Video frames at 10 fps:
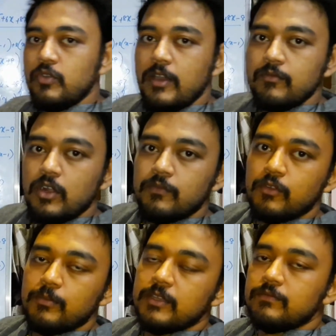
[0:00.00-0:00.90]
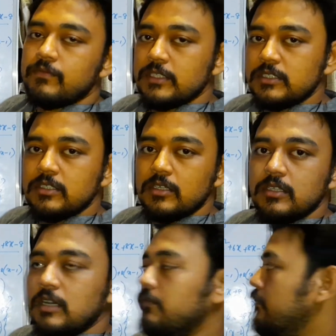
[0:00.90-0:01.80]
we have got from the first
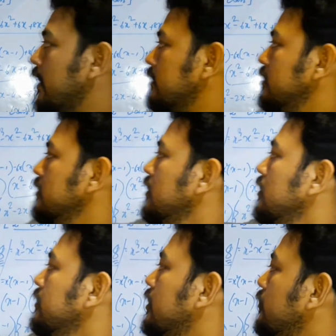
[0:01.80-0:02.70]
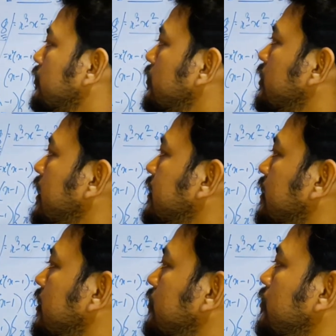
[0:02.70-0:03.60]
the factor, that one we will write,
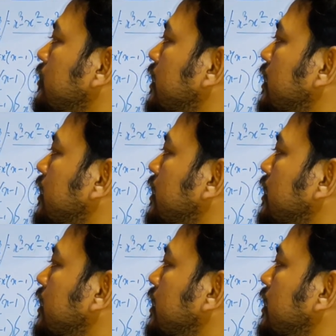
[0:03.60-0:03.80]
and then we will